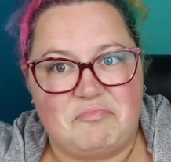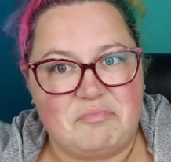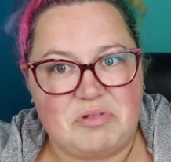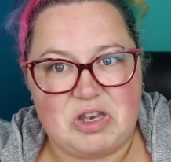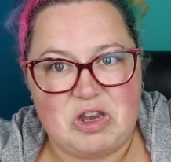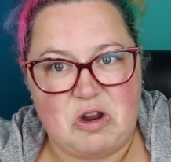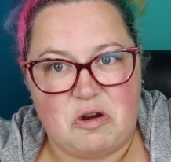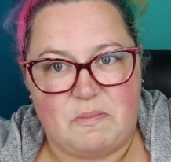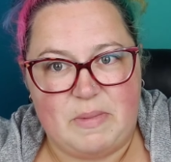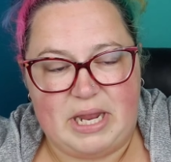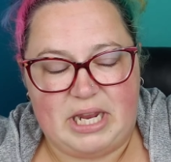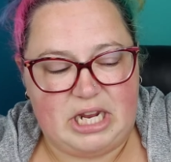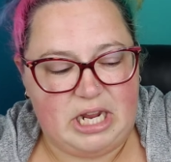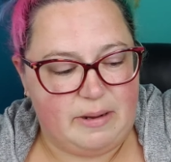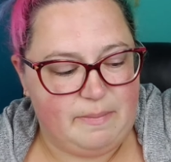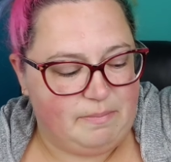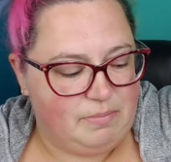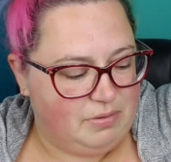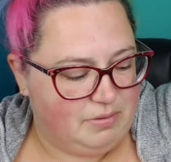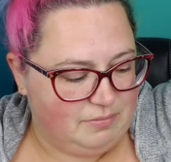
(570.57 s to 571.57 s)
No
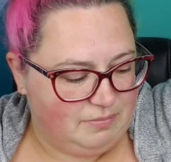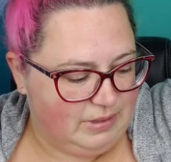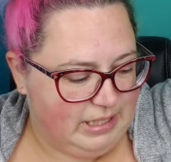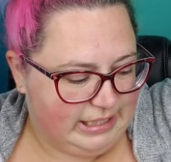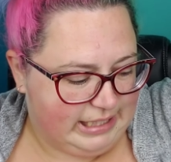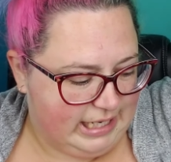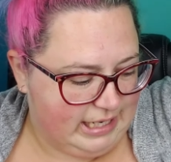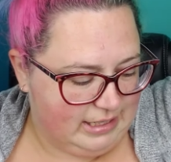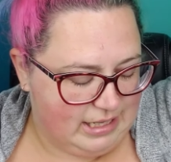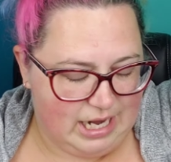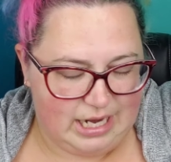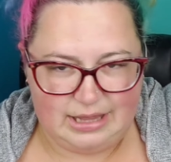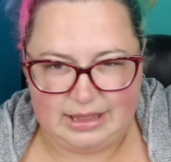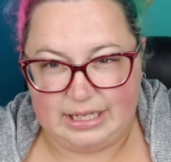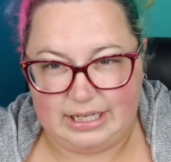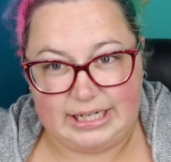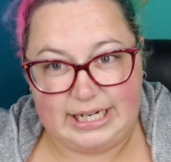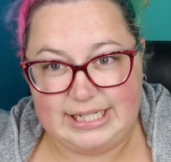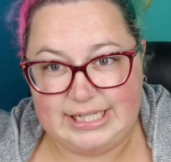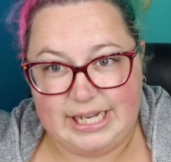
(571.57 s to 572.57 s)
makeup. Like I, I
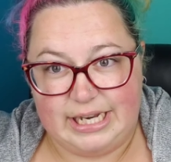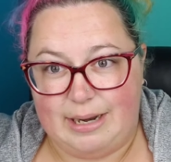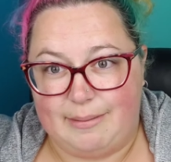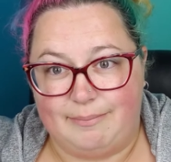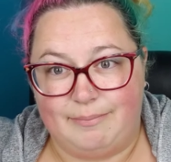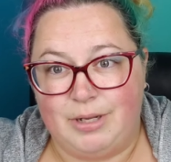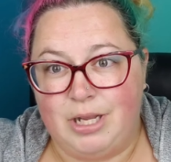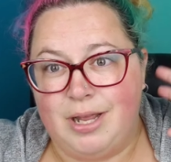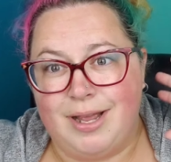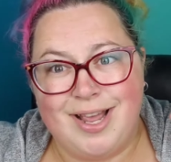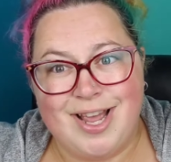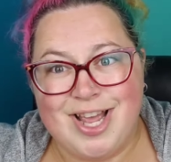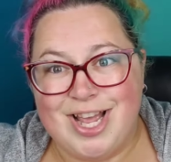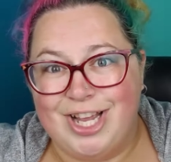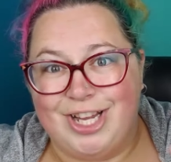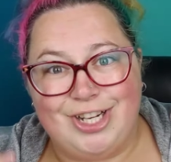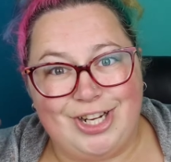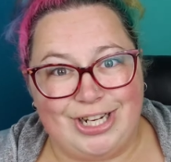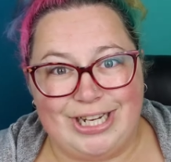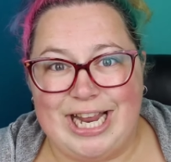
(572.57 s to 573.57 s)
think I said, I'm um,
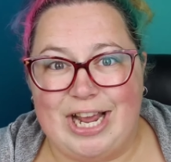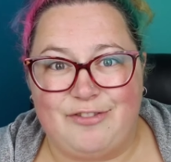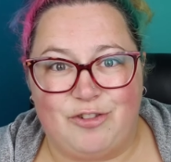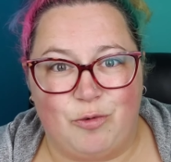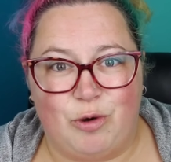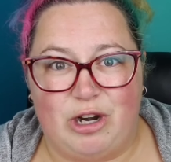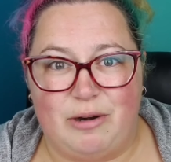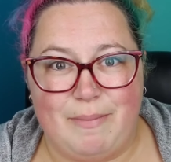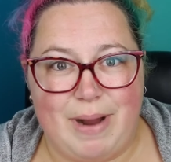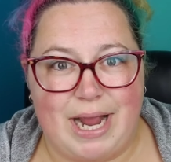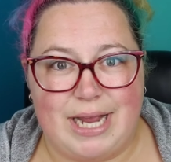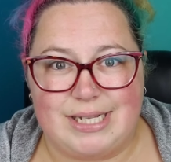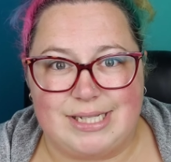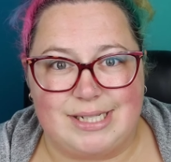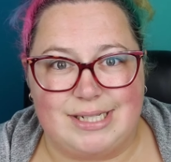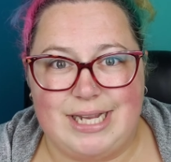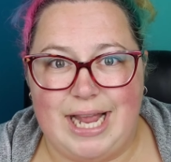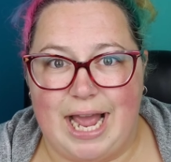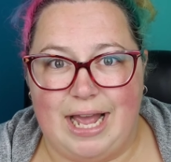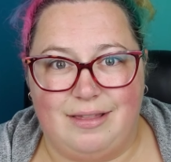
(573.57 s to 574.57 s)
gonna have to wear a
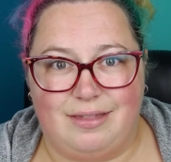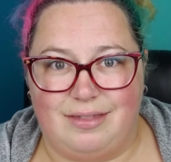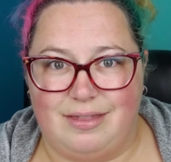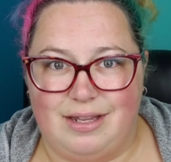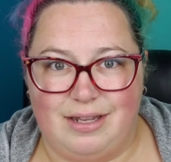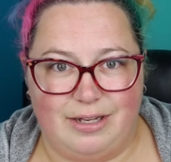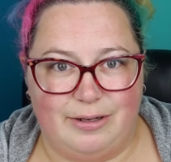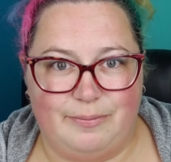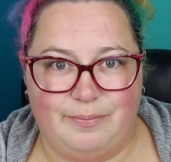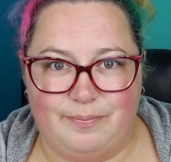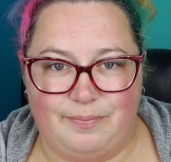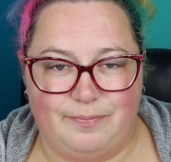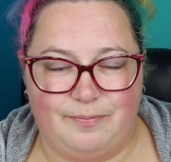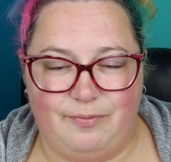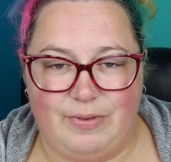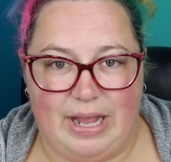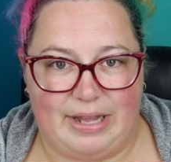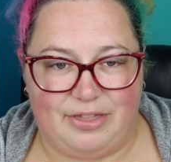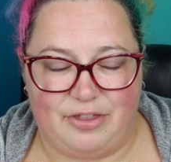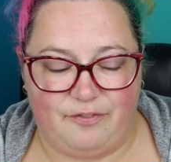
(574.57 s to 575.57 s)
mask at the
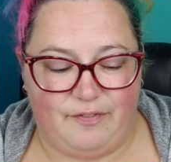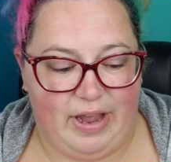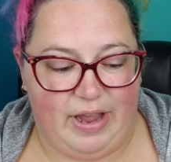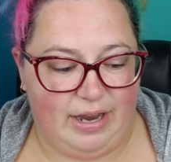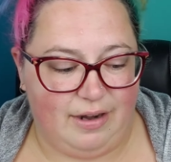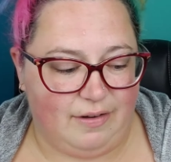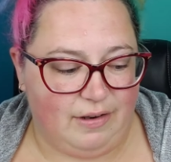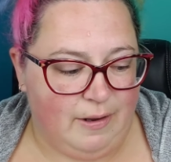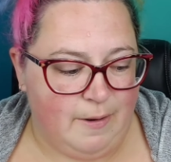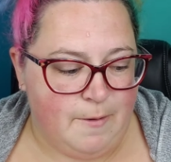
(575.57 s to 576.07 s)
at the vet.